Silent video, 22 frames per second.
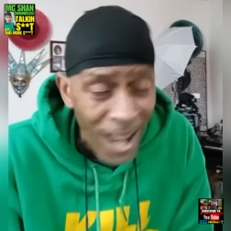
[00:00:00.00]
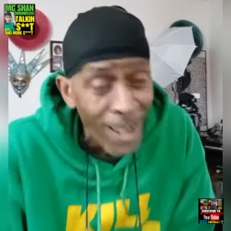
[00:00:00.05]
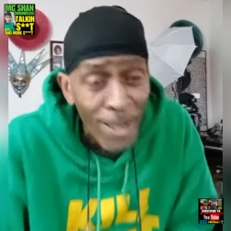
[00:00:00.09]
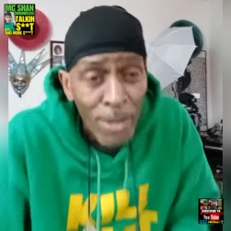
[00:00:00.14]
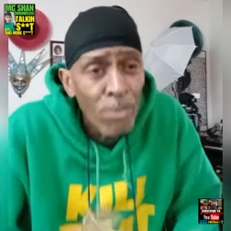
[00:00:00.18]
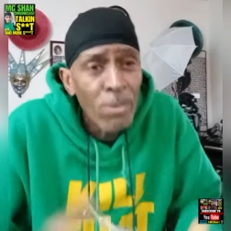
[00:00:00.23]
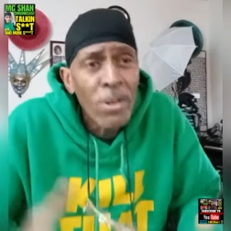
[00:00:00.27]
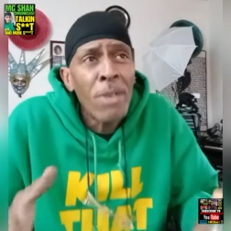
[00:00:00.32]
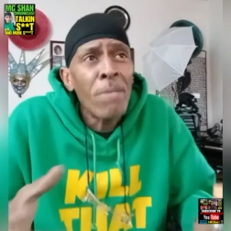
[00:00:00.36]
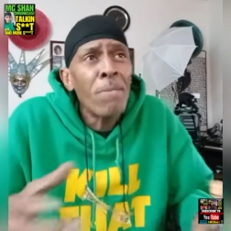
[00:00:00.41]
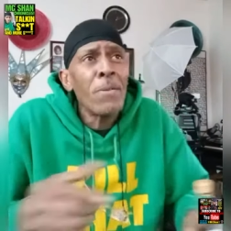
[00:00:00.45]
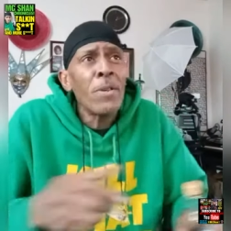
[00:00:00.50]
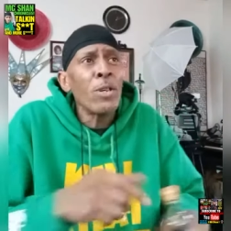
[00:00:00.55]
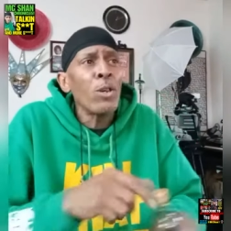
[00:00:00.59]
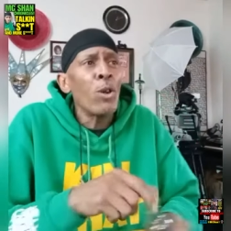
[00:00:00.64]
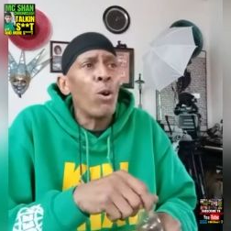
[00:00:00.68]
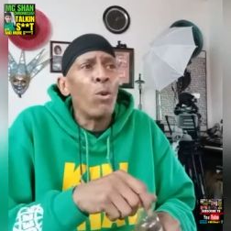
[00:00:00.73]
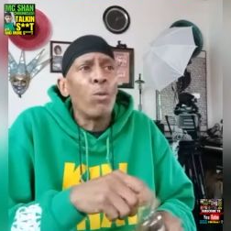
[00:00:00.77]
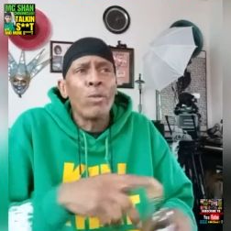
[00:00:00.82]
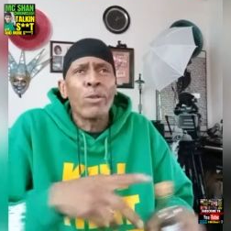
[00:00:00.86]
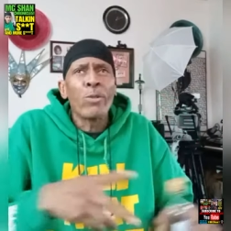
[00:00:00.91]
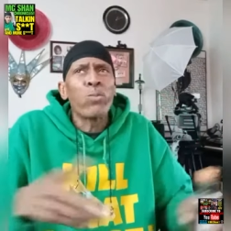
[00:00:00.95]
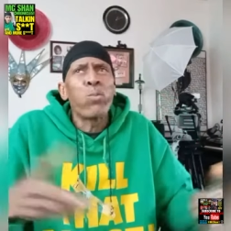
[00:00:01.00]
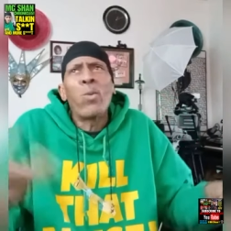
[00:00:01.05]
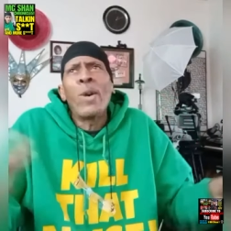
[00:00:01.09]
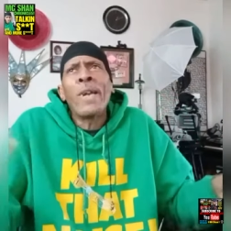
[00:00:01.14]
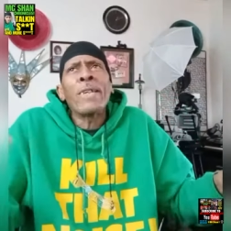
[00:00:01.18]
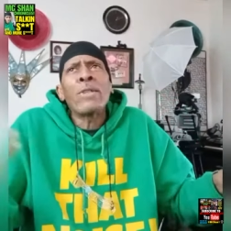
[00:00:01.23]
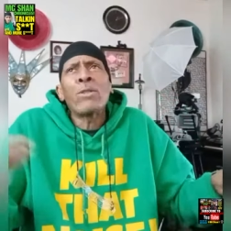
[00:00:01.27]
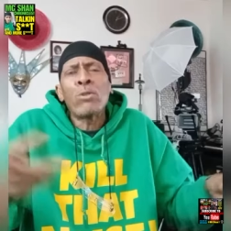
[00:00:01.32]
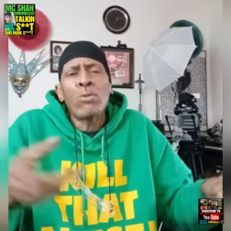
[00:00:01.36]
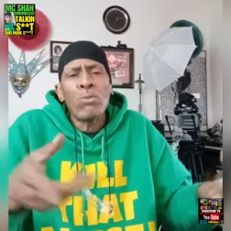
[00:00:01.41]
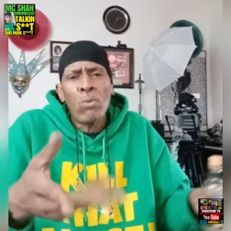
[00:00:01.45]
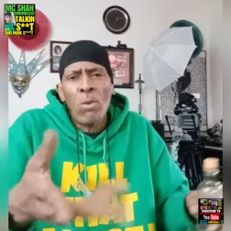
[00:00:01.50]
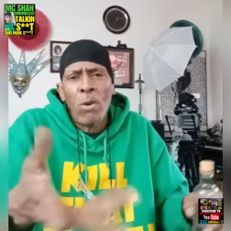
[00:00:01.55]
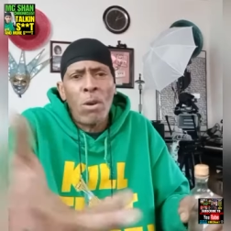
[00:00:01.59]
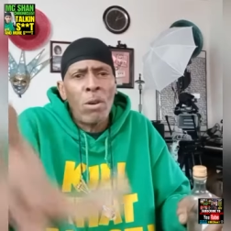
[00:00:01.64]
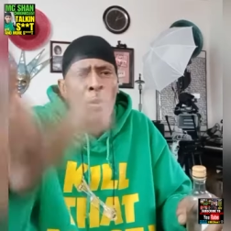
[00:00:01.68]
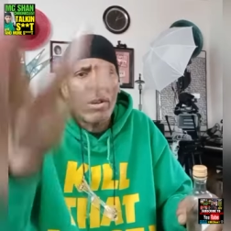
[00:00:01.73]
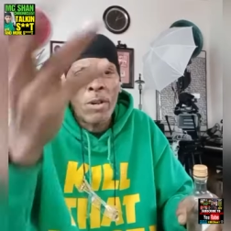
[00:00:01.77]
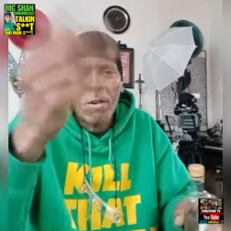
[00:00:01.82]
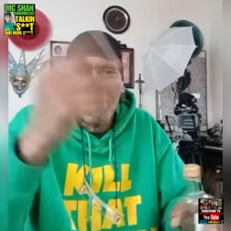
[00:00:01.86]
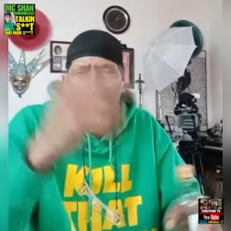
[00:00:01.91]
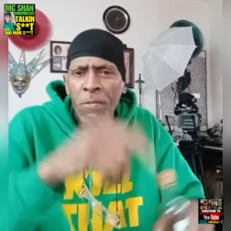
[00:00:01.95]
I don't even know. It's way too
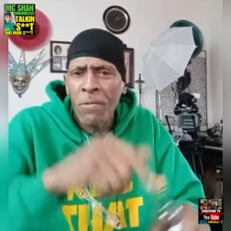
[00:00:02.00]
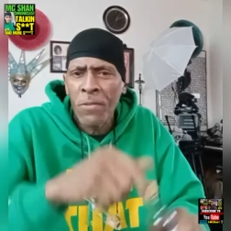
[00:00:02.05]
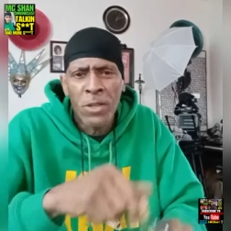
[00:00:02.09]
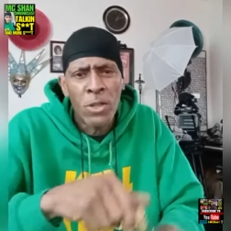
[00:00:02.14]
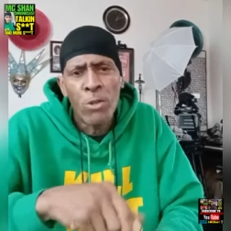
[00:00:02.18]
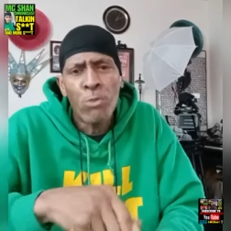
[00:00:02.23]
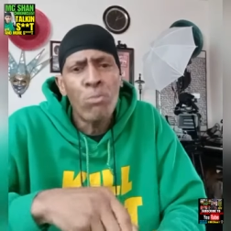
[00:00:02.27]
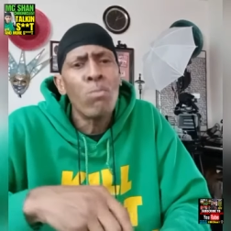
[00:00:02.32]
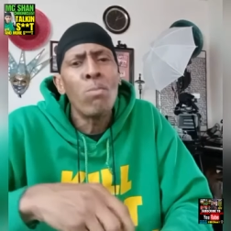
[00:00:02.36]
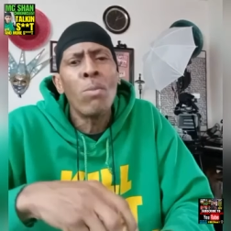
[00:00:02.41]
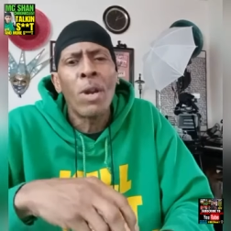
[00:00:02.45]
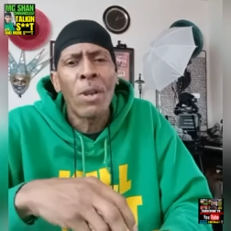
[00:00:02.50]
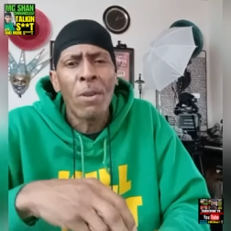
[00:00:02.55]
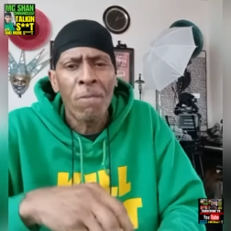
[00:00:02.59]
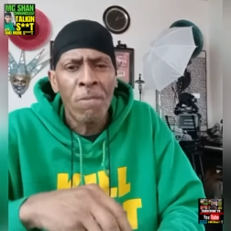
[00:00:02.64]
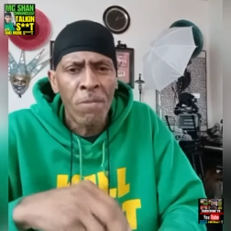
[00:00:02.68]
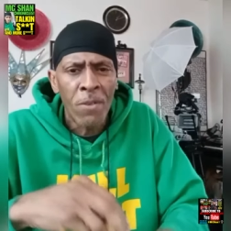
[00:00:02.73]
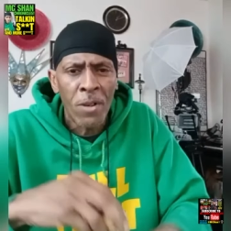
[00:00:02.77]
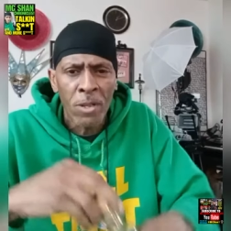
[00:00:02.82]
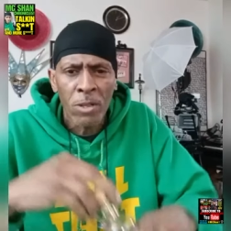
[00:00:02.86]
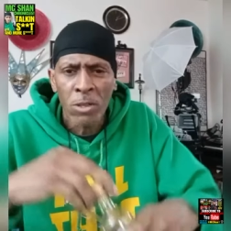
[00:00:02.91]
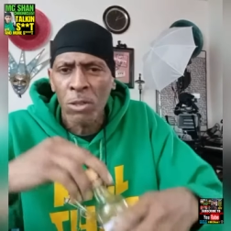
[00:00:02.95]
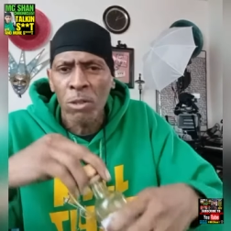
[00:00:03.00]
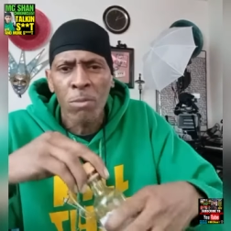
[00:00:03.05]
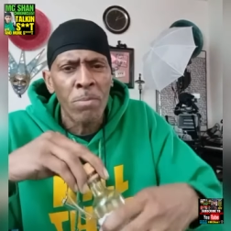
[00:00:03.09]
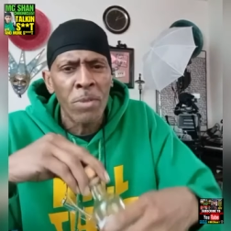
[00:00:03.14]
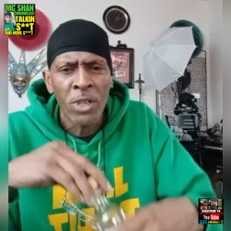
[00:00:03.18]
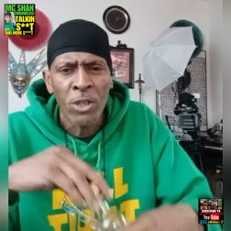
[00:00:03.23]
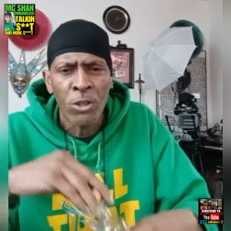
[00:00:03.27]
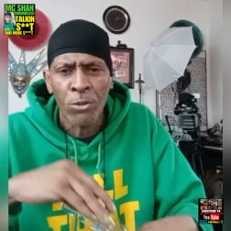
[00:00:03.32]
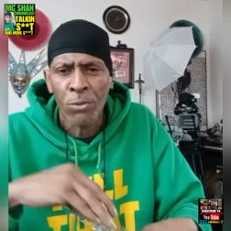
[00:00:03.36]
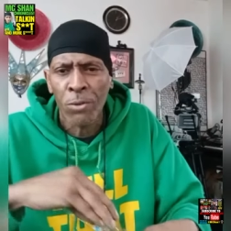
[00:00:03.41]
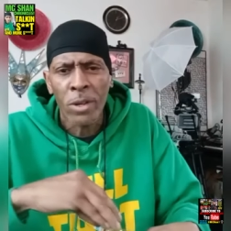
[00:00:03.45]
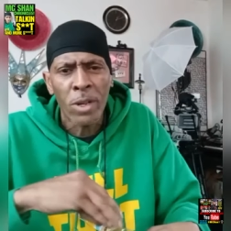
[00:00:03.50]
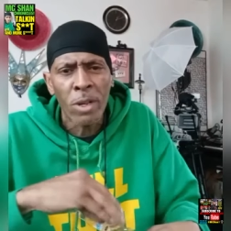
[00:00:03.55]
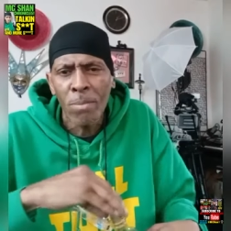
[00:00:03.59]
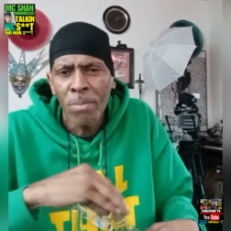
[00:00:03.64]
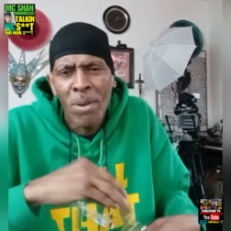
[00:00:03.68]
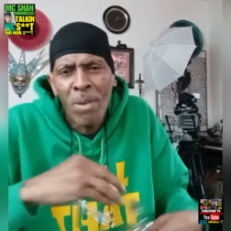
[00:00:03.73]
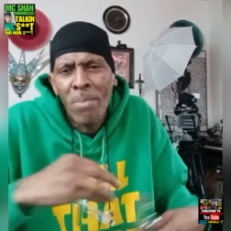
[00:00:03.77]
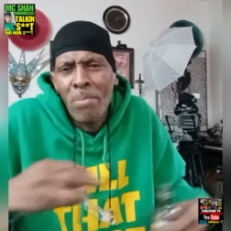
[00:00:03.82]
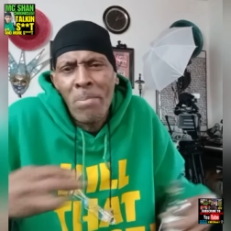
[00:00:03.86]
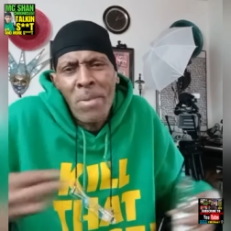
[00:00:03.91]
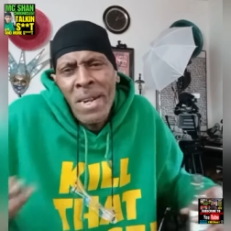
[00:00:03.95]
early for you motherfuckers to be drinking.
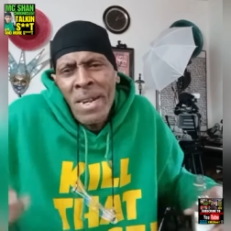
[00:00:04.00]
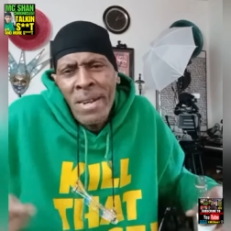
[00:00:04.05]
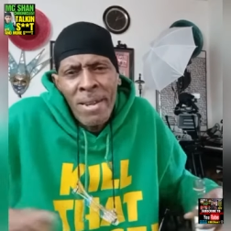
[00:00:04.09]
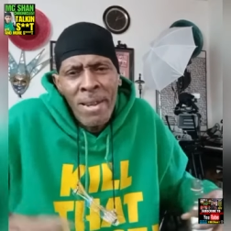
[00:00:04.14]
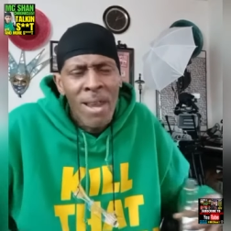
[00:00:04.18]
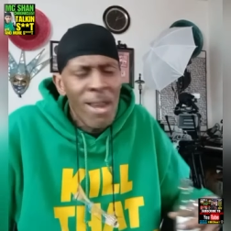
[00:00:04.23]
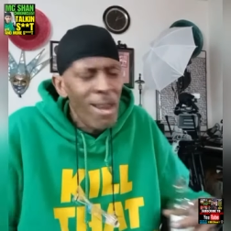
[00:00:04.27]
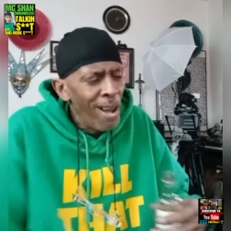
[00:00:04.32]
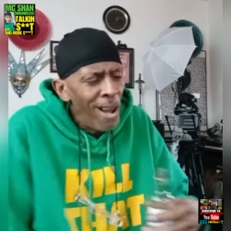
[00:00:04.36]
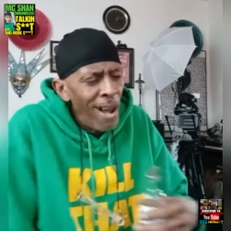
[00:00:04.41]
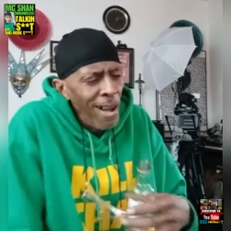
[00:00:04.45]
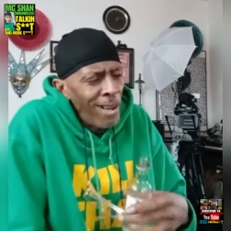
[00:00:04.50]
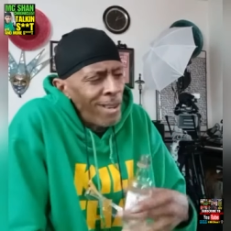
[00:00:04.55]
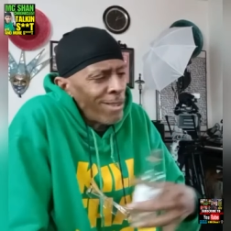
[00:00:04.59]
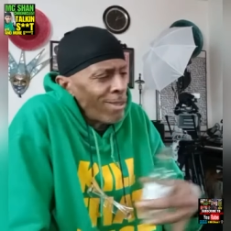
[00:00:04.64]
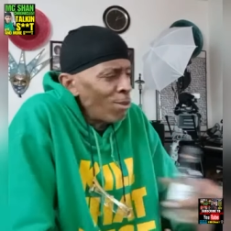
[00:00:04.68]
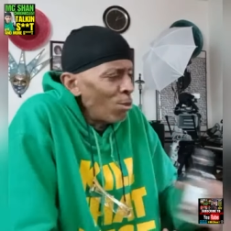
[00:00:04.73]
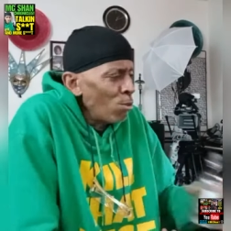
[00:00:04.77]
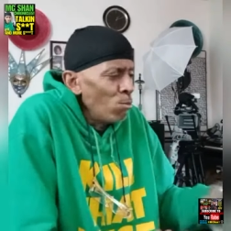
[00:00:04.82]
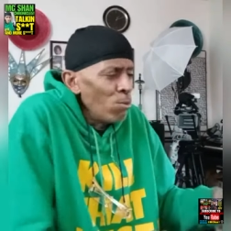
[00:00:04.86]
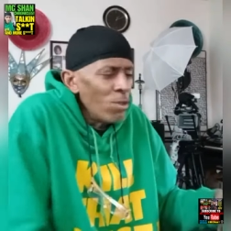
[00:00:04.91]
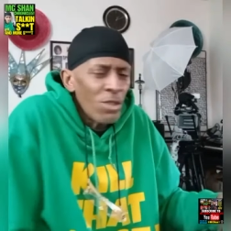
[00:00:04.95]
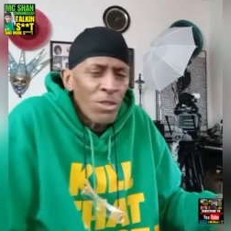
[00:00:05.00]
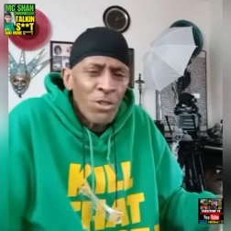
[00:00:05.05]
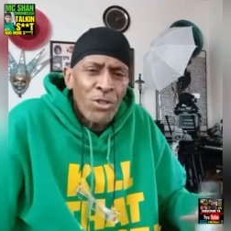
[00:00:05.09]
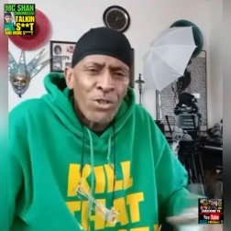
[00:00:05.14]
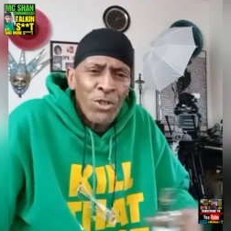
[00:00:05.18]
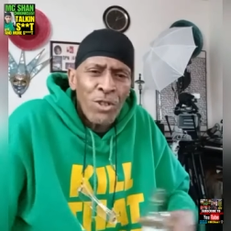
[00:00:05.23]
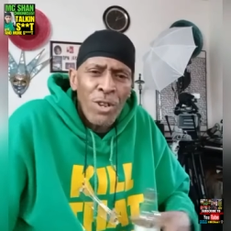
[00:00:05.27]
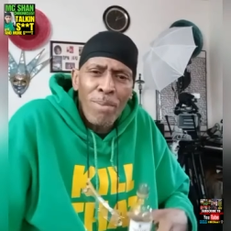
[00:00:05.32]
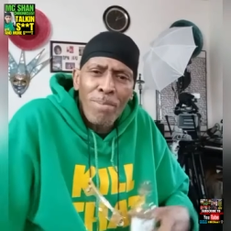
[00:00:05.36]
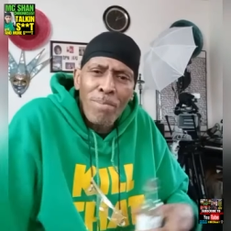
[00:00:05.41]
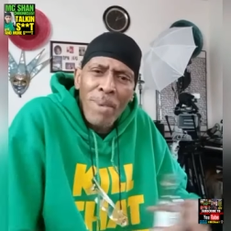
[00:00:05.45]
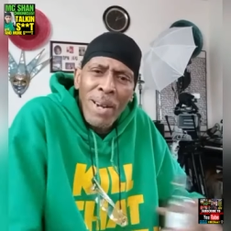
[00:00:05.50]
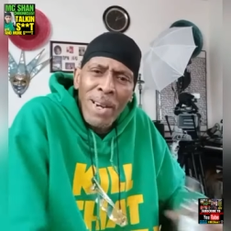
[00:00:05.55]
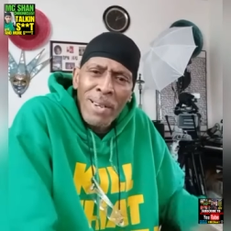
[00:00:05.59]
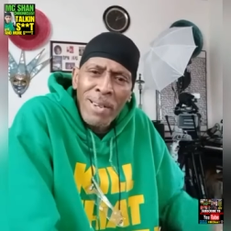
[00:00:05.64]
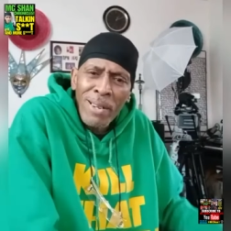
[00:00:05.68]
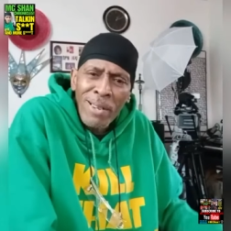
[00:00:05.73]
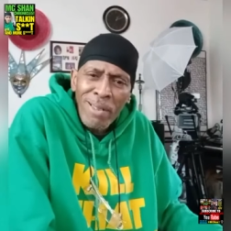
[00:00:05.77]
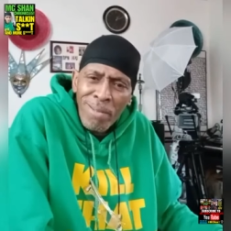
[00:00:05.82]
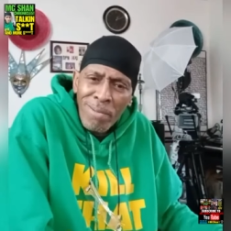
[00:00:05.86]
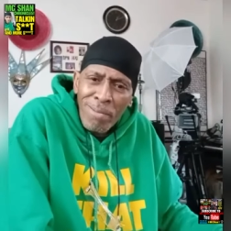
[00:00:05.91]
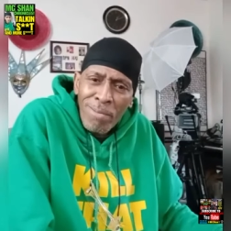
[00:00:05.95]
But me, I could do this shit, my
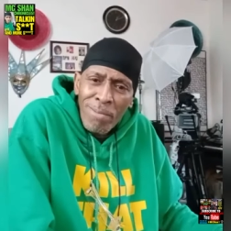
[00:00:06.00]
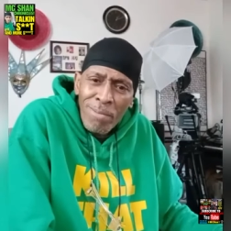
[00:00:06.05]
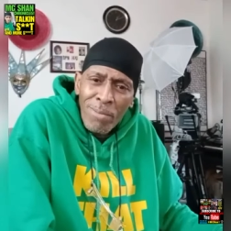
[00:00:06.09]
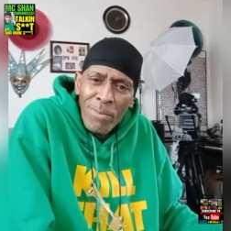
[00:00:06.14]
nigga.